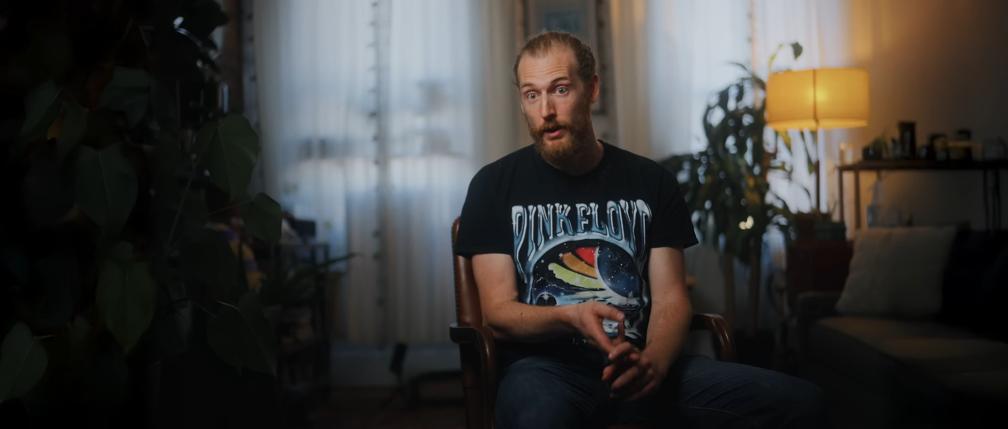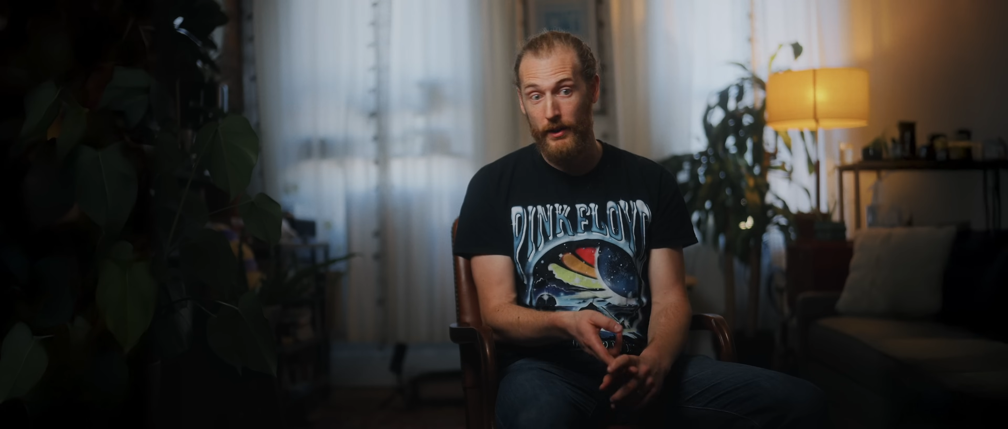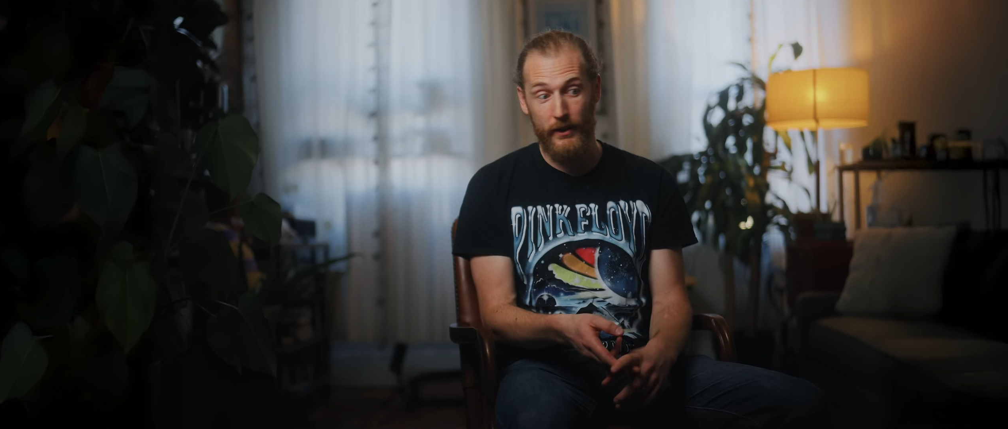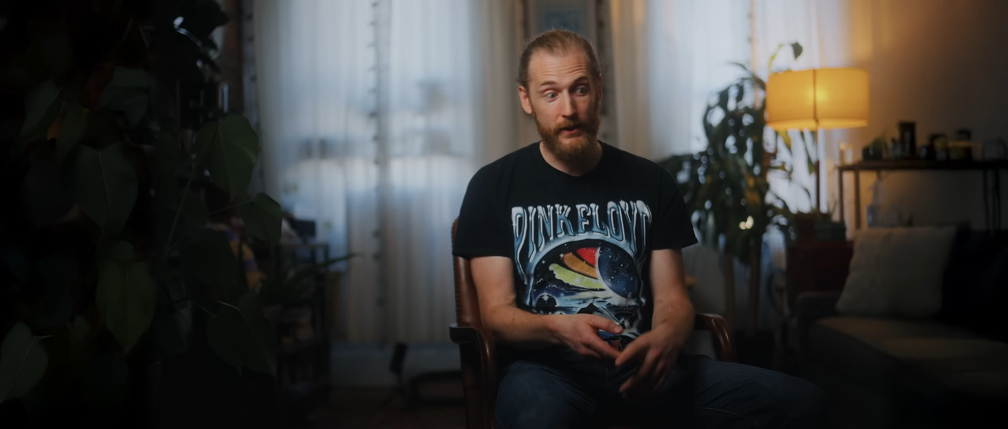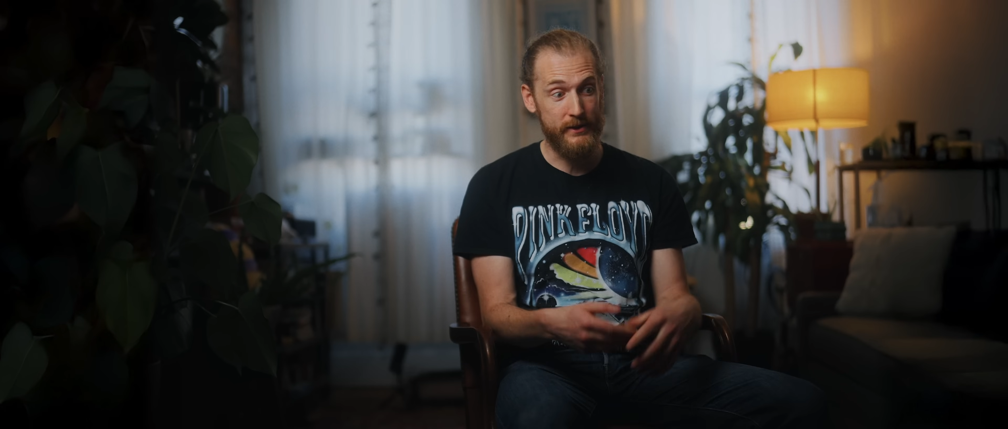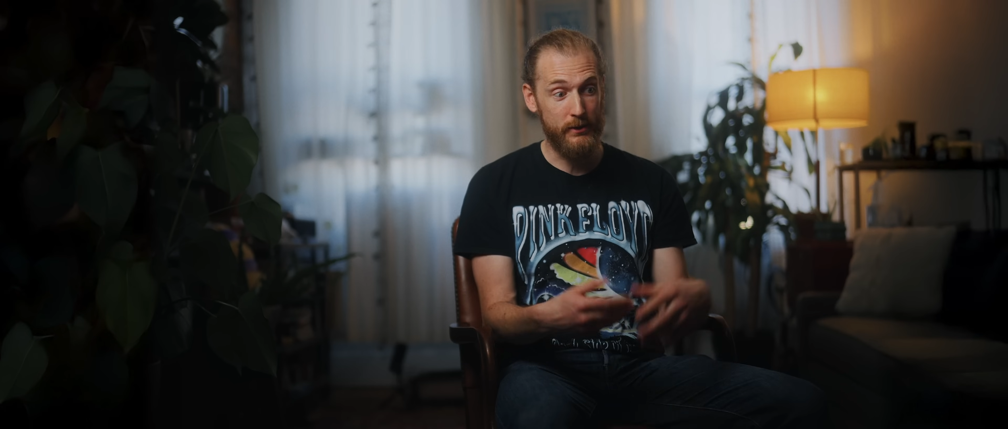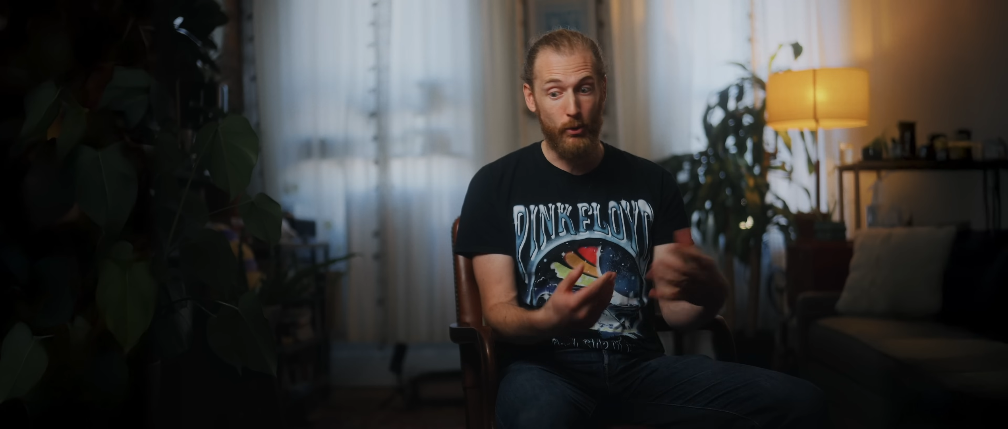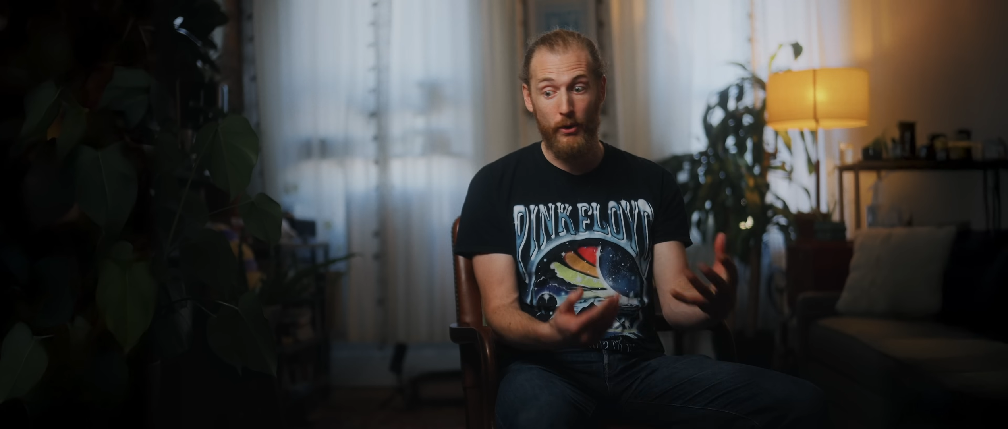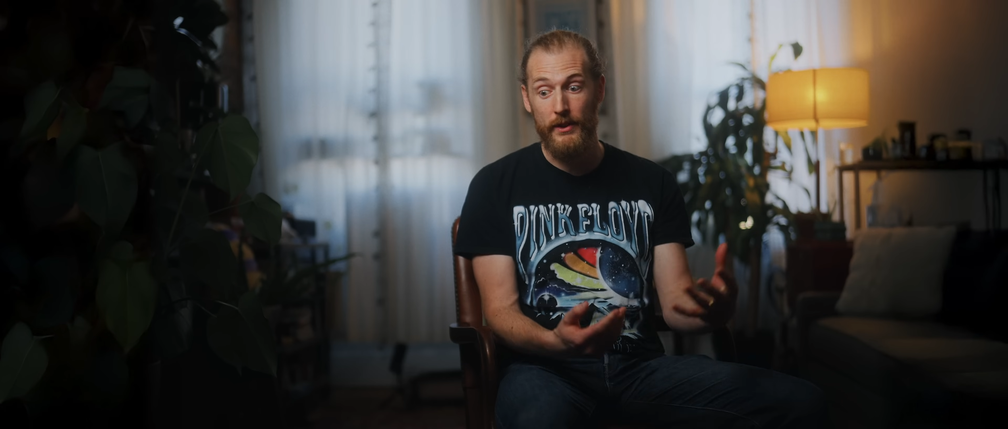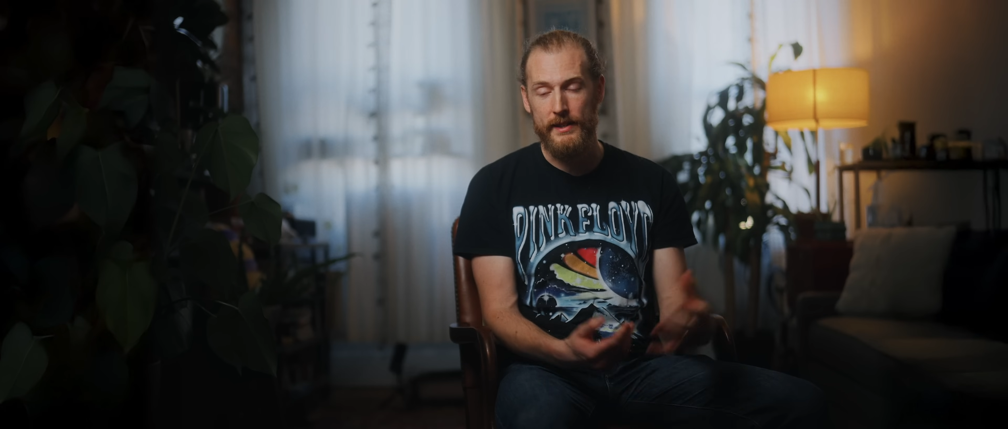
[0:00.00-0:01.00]
workers and
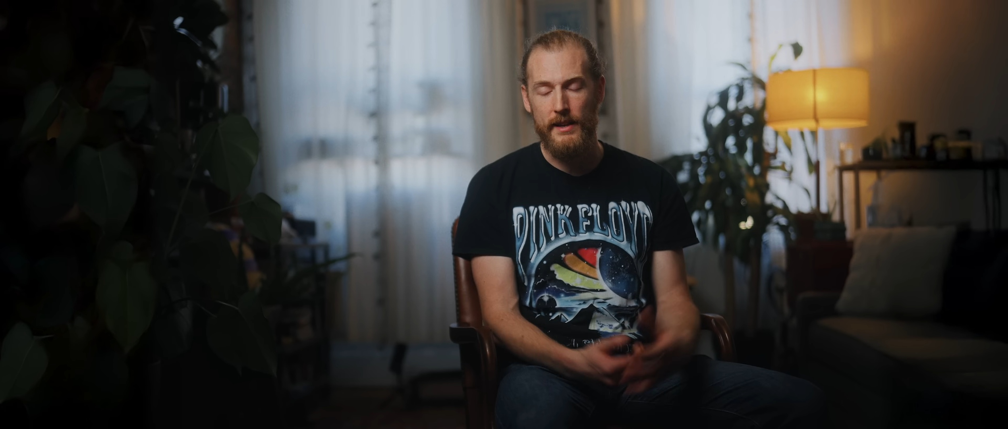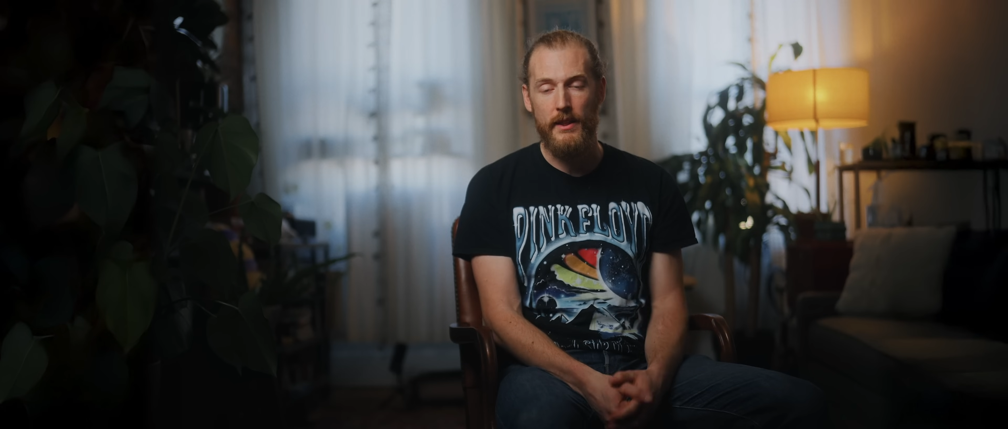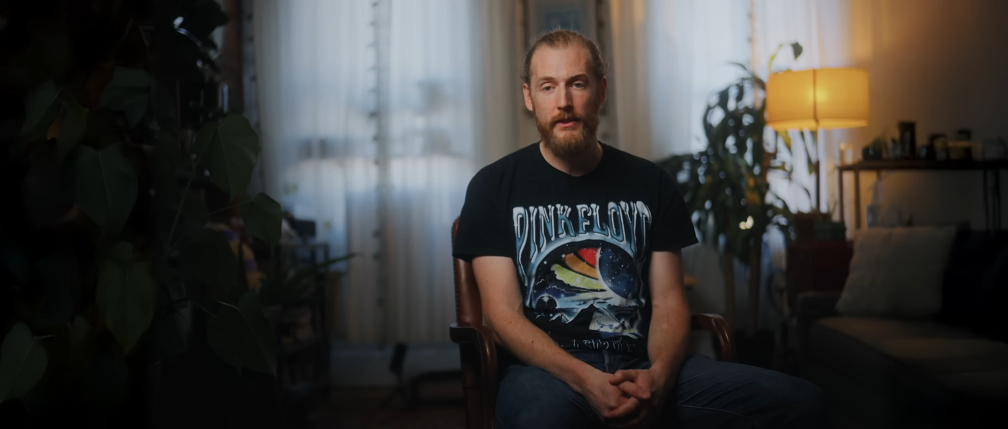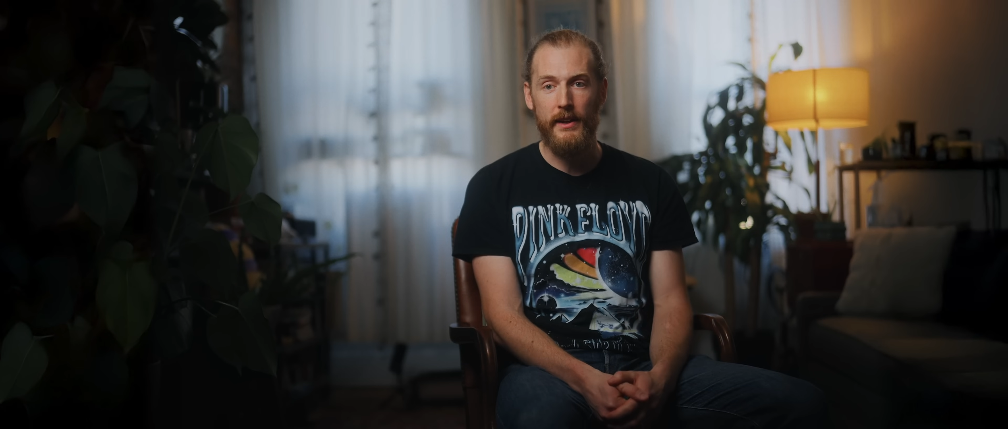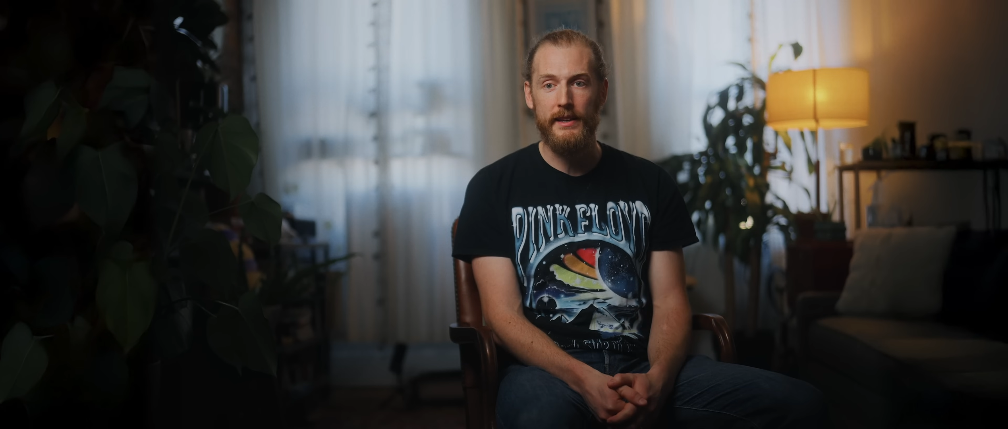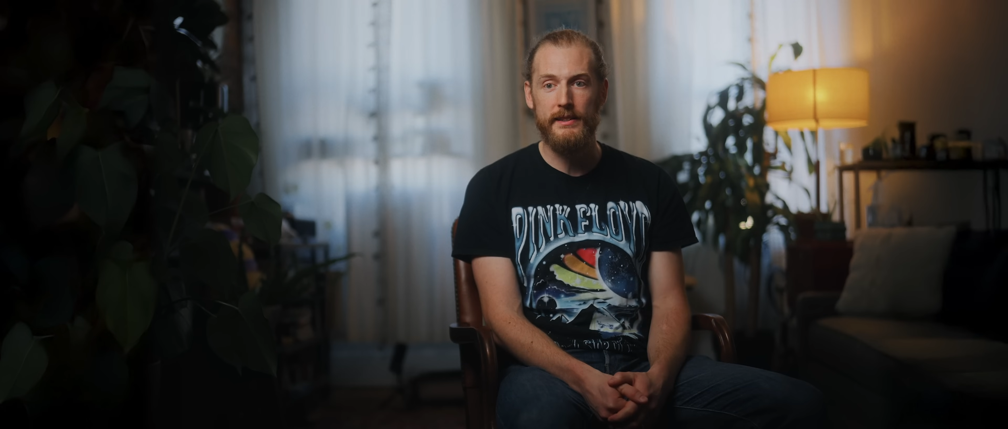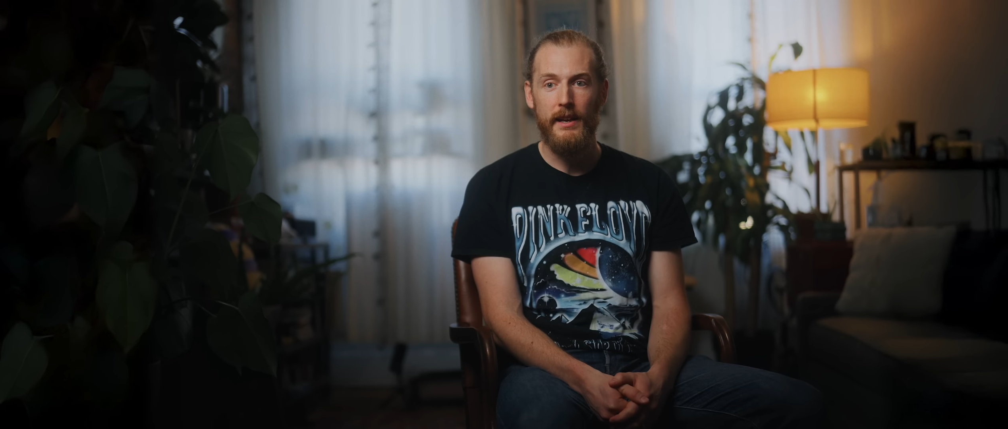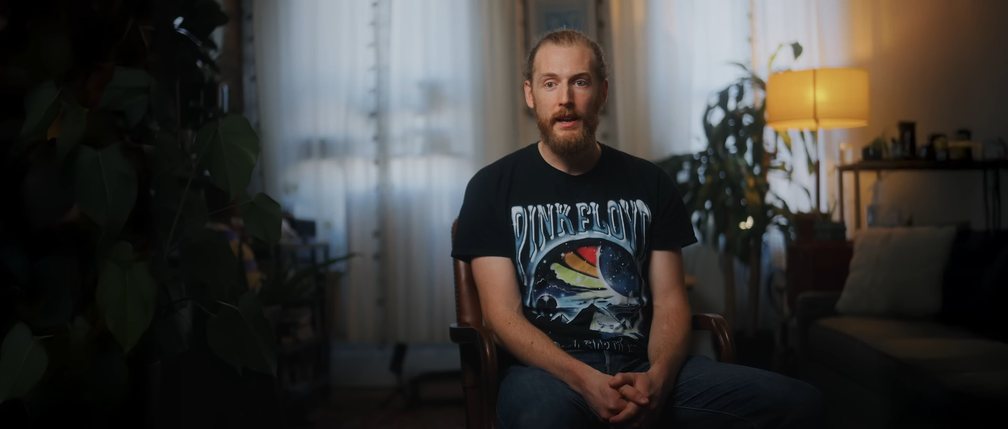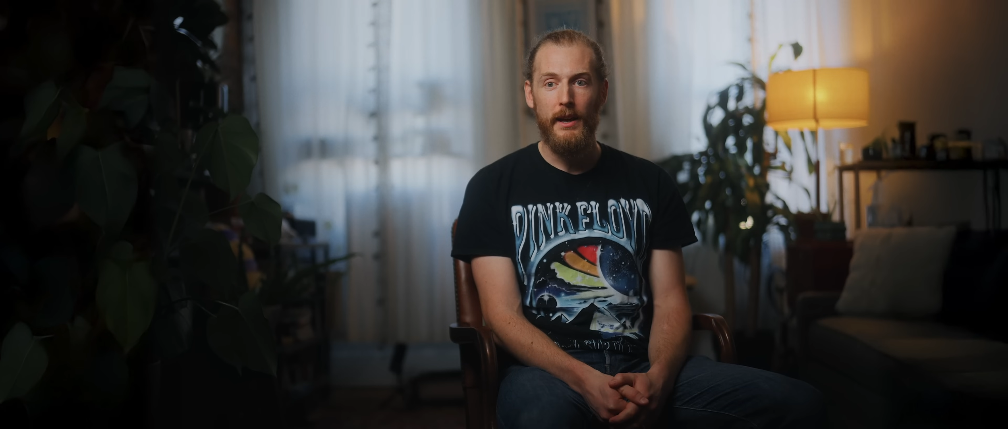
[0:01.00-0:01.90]
all of these other things